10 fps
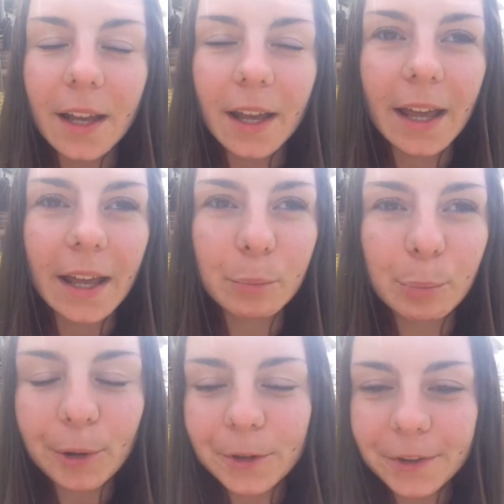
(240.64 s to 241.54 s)
And
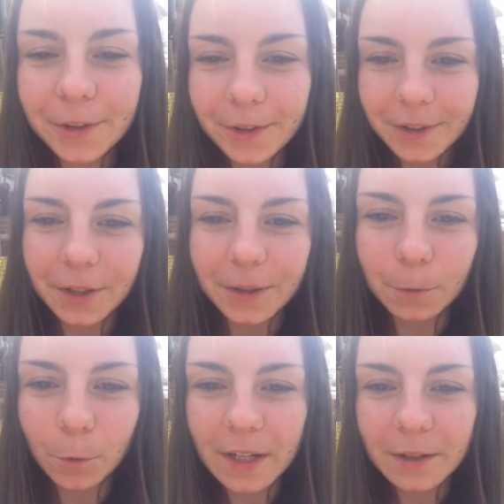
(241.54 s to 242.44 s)
both
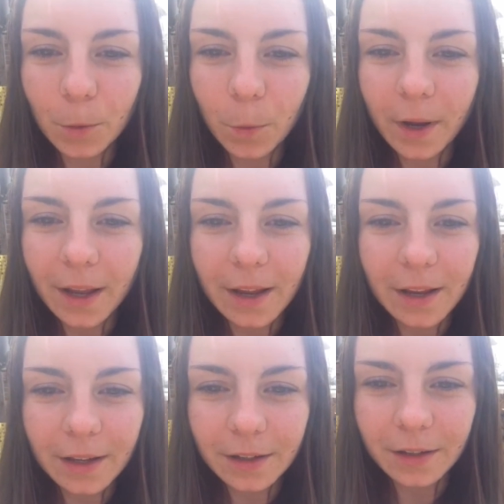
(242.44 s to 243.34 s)
went
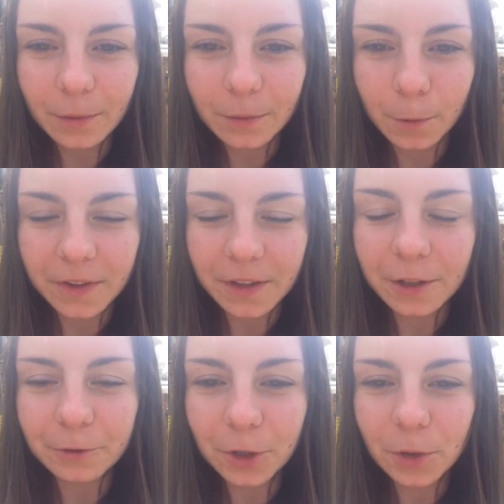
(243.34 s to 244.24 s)
away within
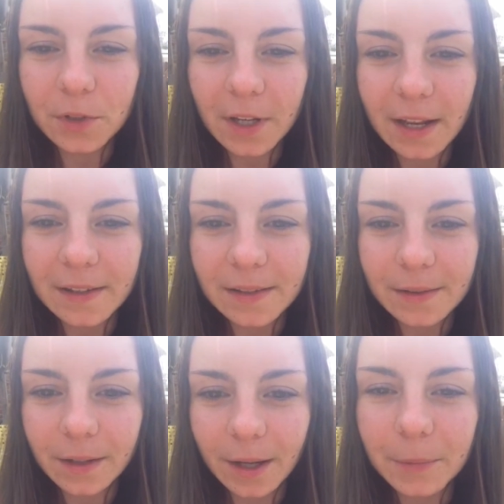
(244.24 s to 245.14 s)
a few days.
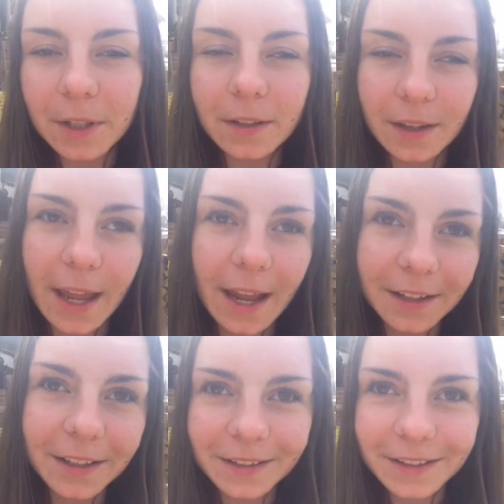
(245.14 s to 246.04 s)
I mean, the
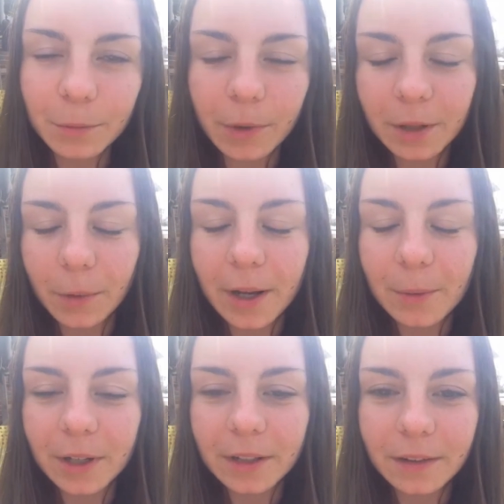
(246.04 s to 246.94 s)
acne didn't
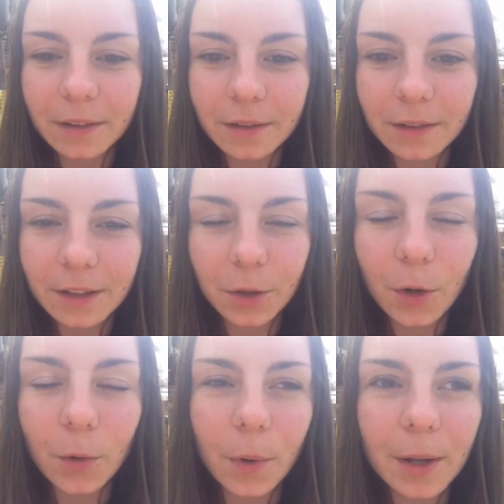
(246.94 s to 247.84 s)

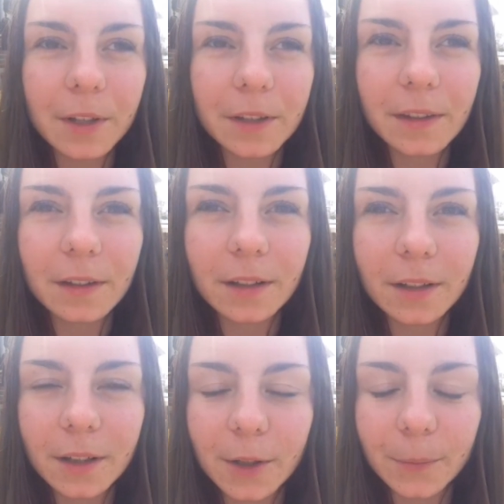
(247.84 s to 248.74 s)
go away, but the
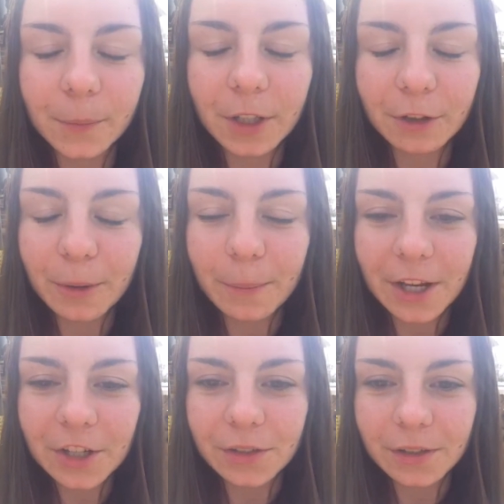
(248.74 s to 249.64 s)

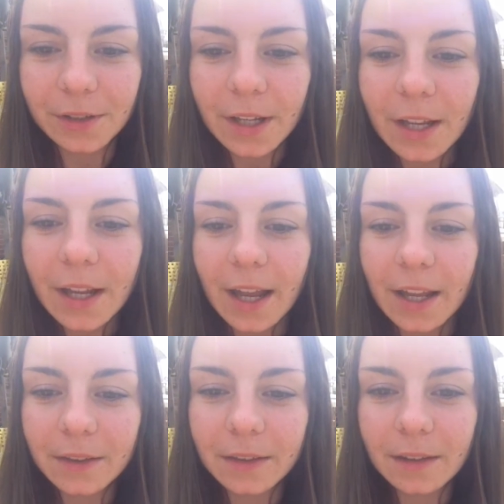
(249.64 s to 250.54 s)
inflammation
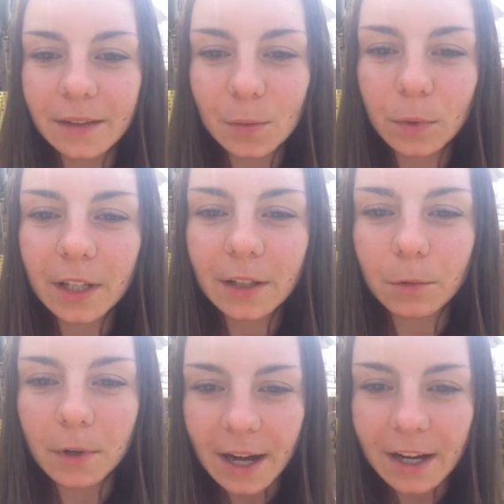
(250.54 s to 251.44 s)
and this weird
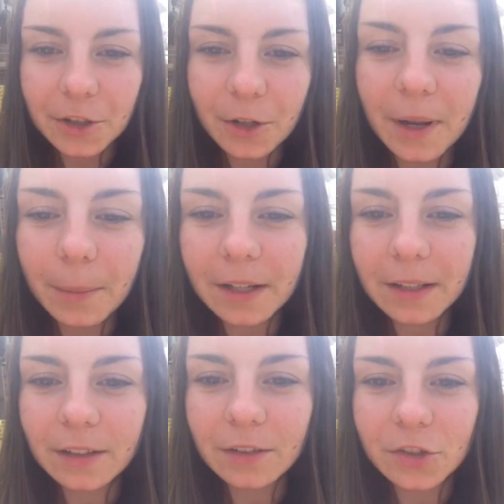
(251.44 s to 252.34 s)
rash on my
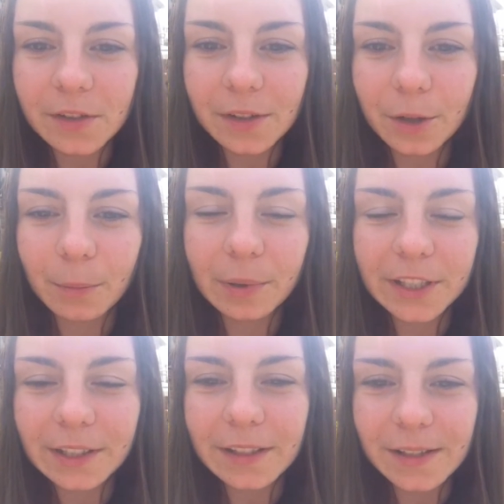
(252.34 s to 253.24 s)
body just
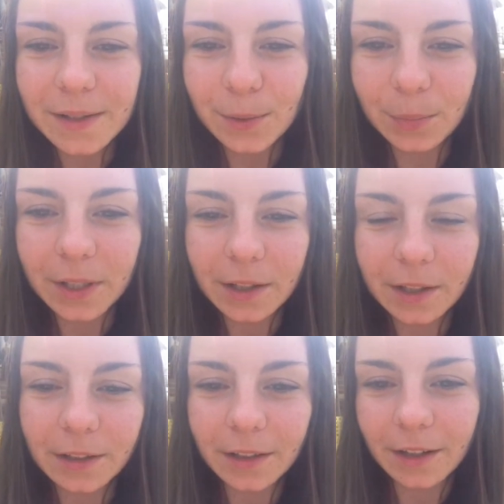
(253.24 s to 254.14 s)
completely
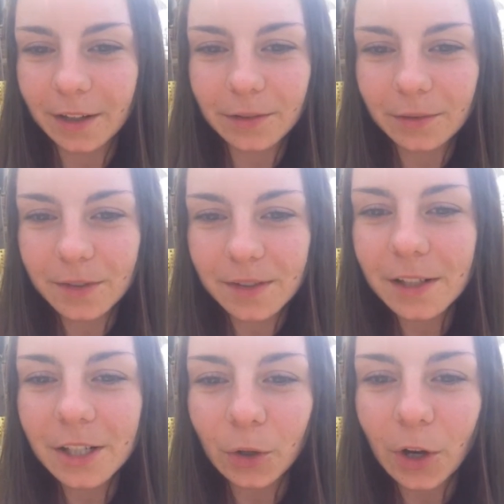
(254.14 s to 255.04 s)
disappeared. And I still
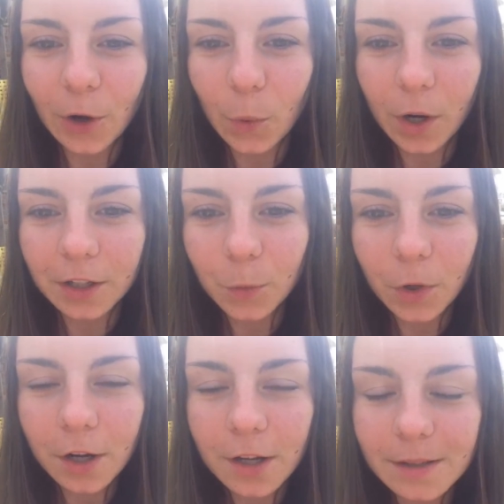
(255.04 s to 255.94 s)
don't know what it
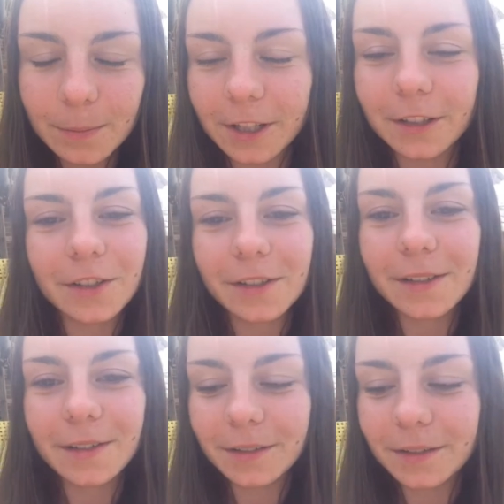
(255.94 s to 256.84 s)
was, but it
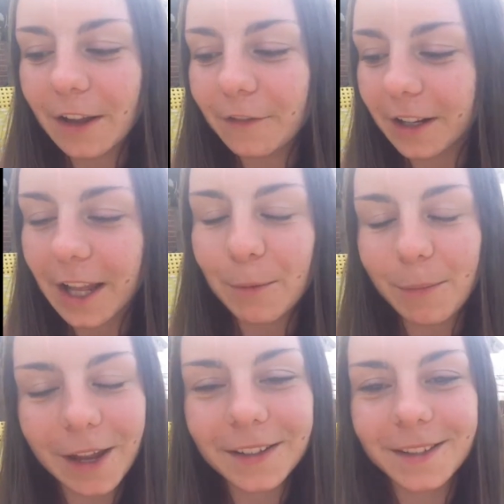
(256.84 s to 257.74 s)
just never came
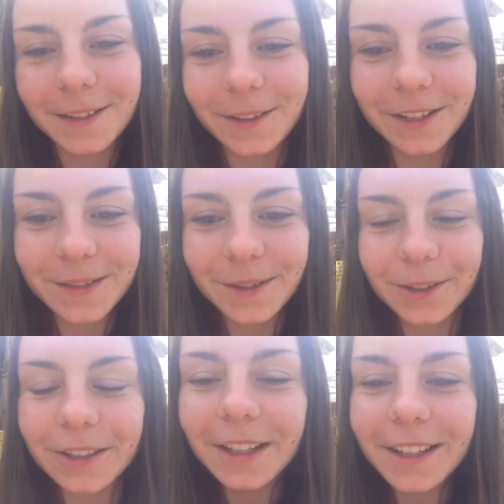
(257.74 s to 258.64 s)
back. So that's
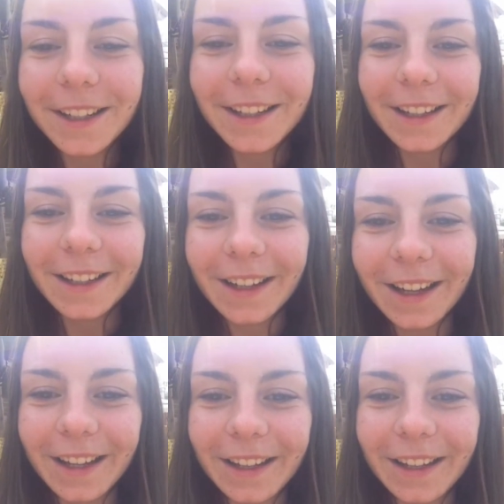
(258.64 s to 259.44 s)
good. And